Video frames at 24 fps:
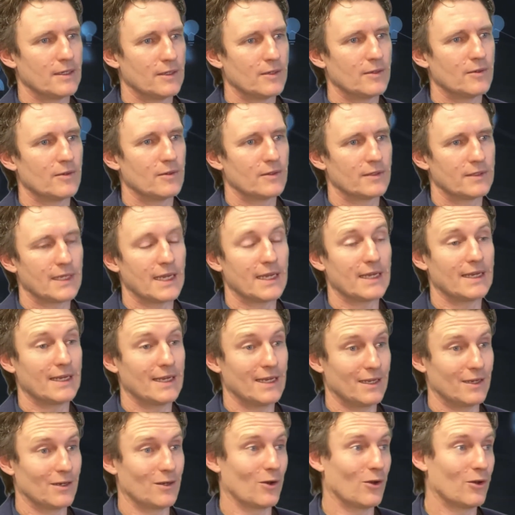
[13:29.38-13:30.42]
taking
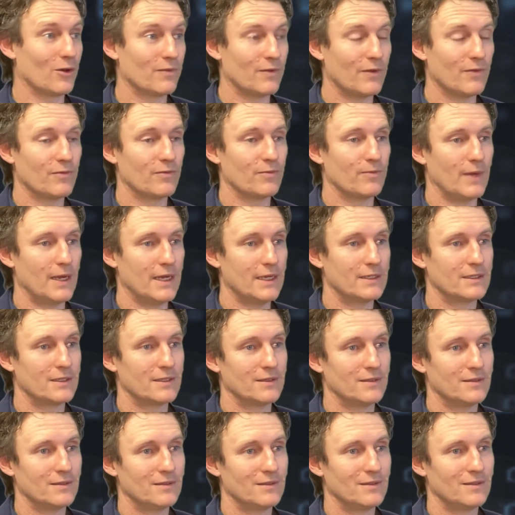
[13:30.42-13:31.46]
in a lot of information,
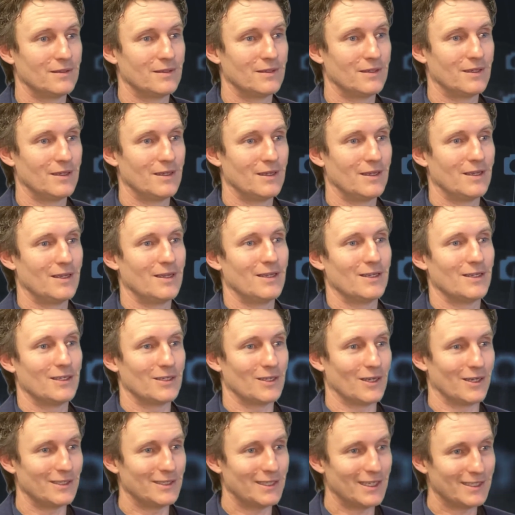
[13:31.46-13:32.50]

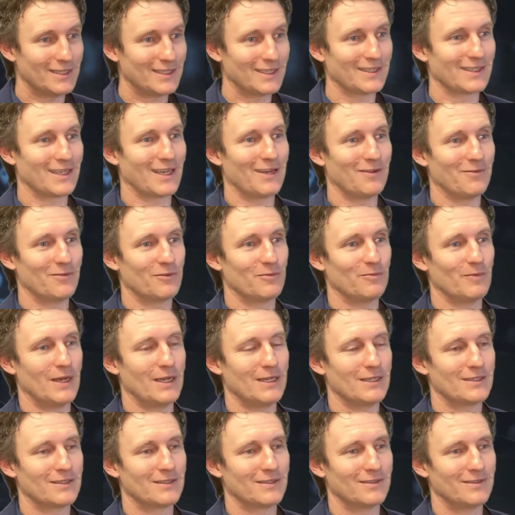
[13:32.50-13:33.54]
digesting that
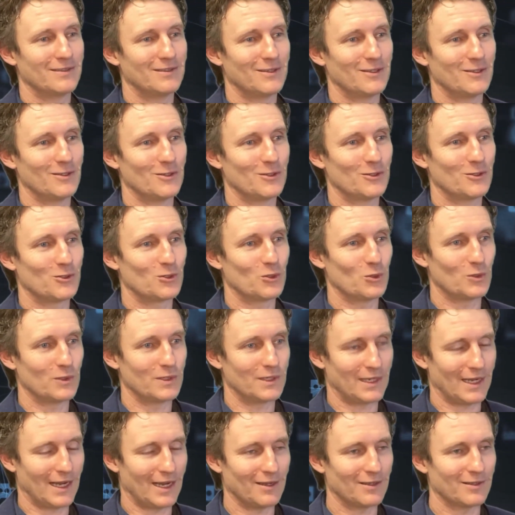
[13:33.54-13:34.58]
information, sorting
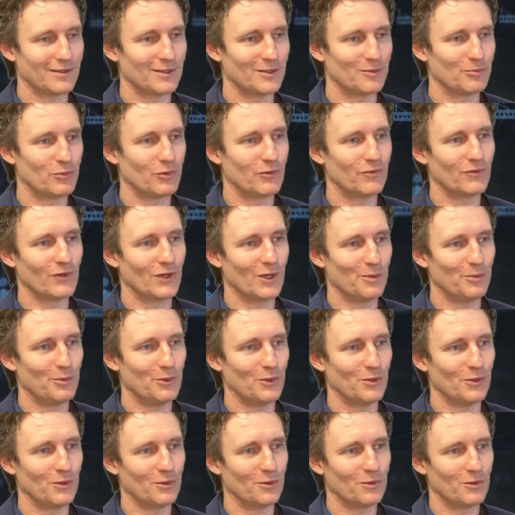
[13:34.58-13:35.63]
out the
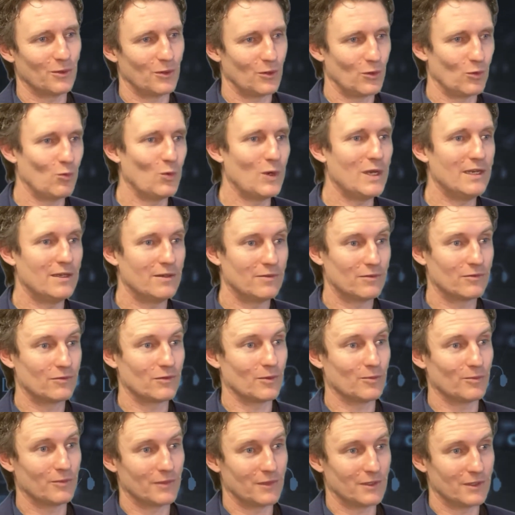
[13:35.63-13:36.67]
proverbial wheat
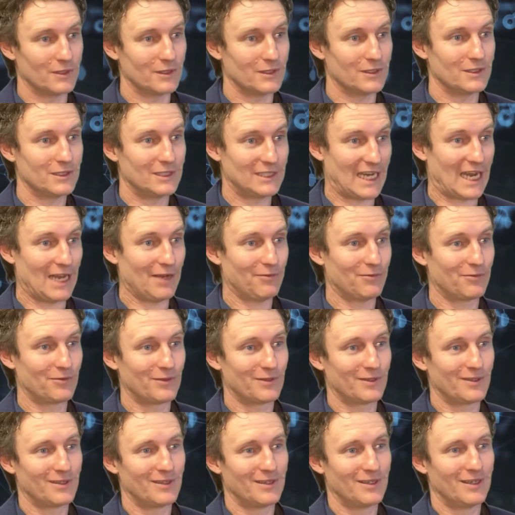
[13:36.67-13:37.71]
from the chaff,
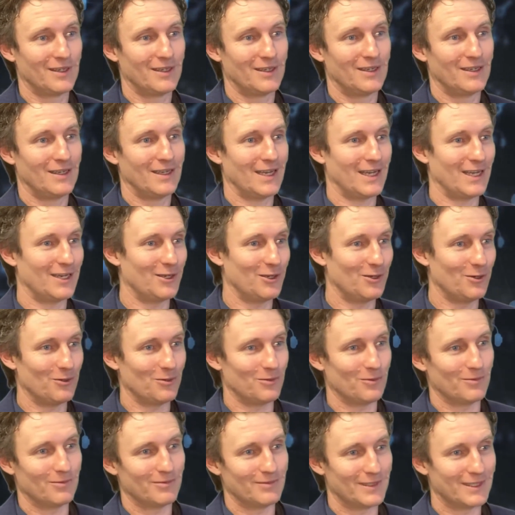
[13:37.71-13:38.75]
and you
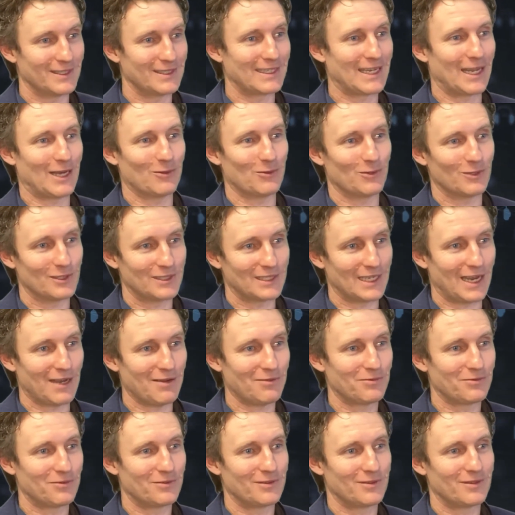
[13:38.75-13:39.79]
discount the chaff.
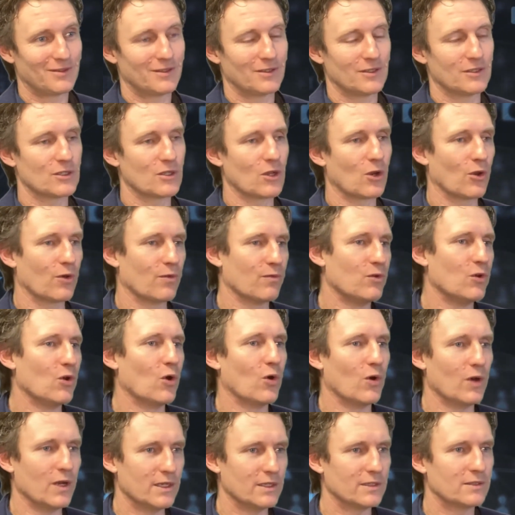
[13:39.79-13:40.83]
There's a lot of
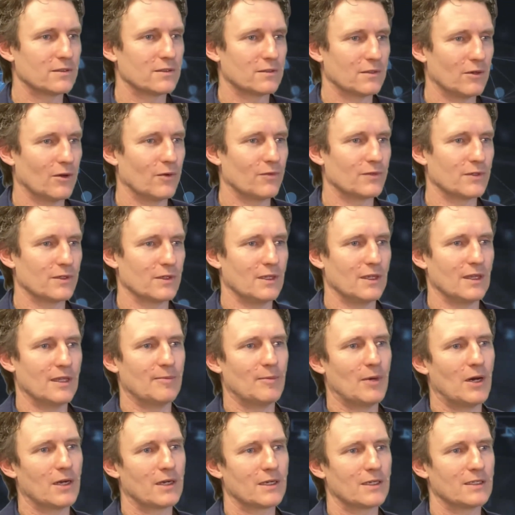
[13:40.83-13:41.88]
noise often in the
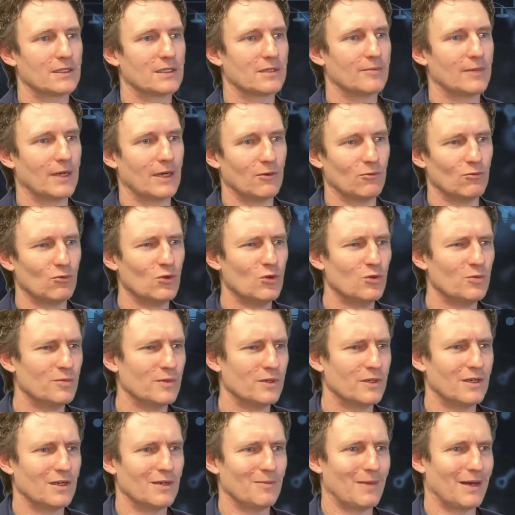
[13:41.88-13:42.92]
markets about
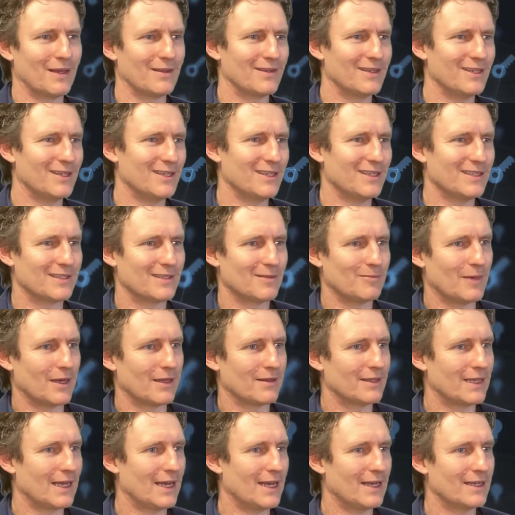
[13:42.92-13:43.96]
rumour, about this, about
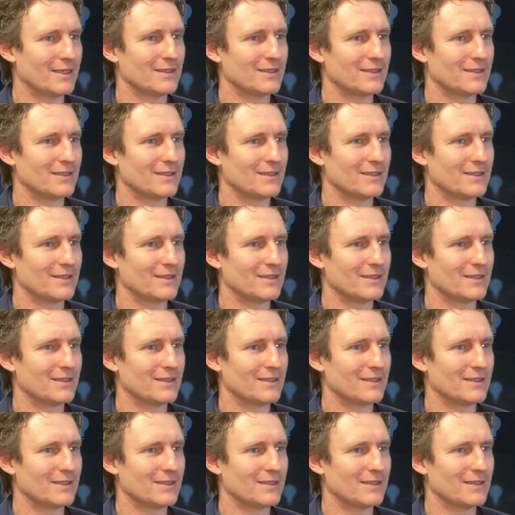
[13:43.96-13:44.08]
that,